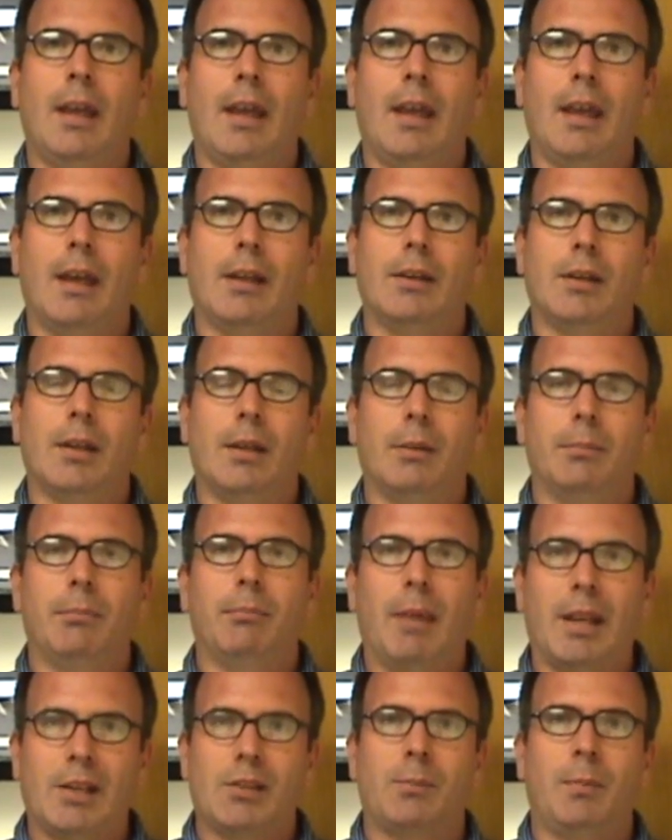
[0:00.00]
and it
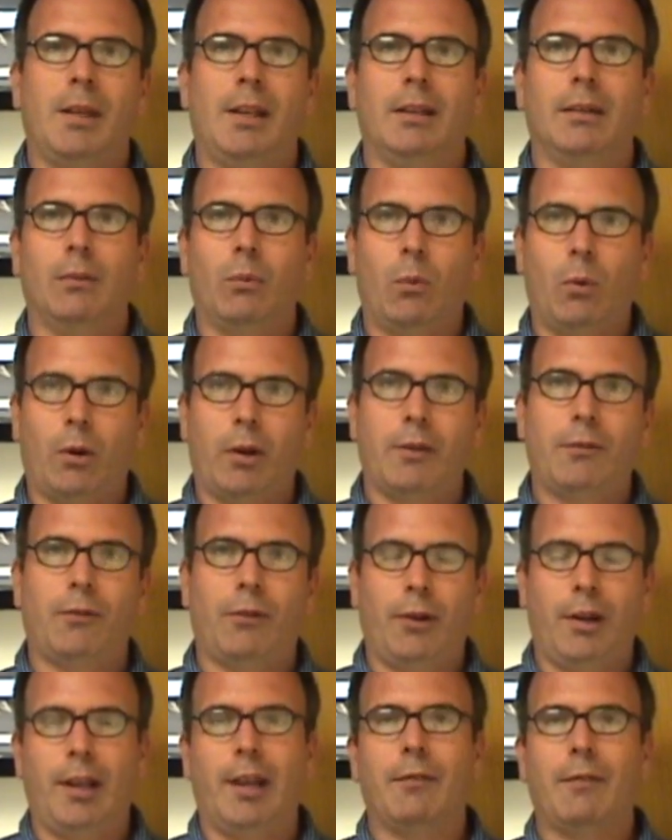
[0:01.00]
makes me
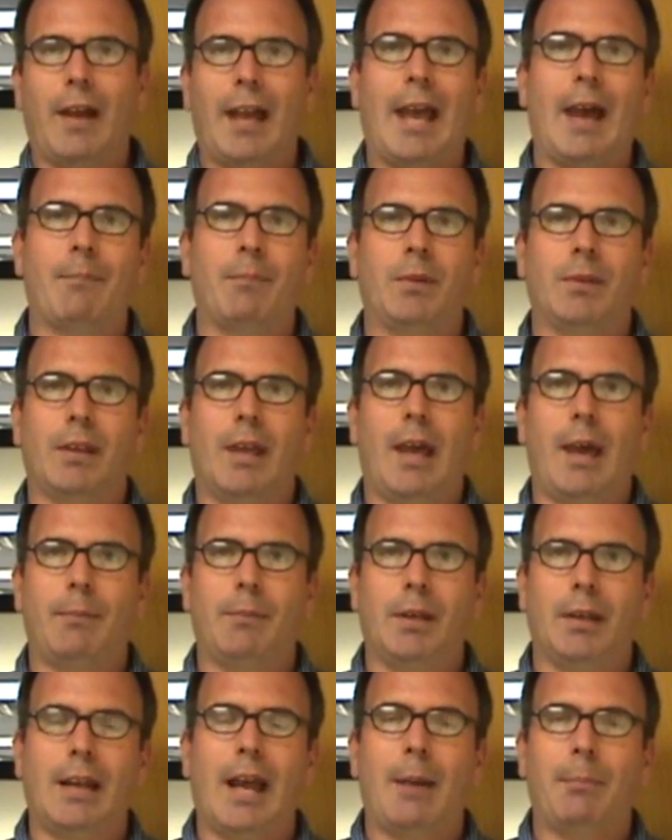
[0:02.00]
worry-free if I
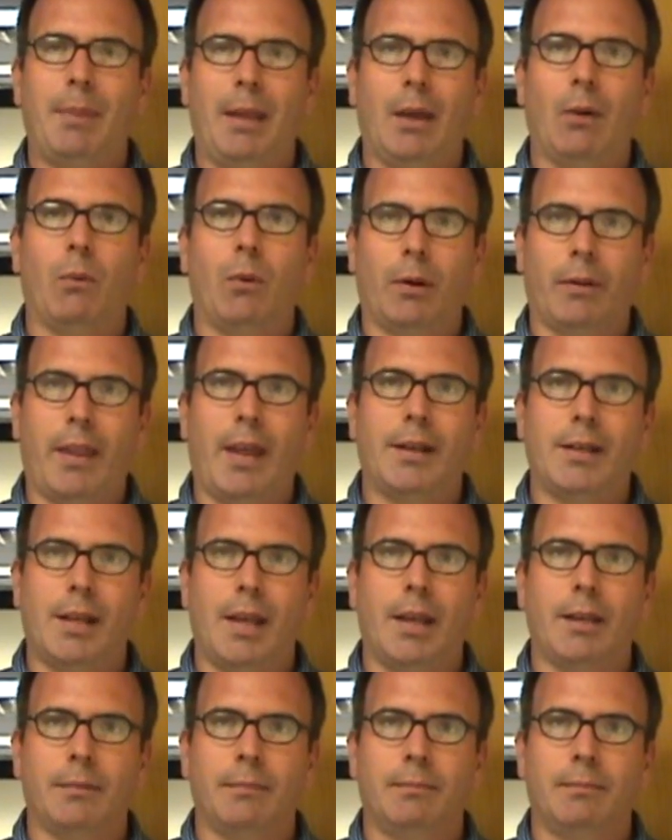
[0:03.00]
happen to not be at work that day.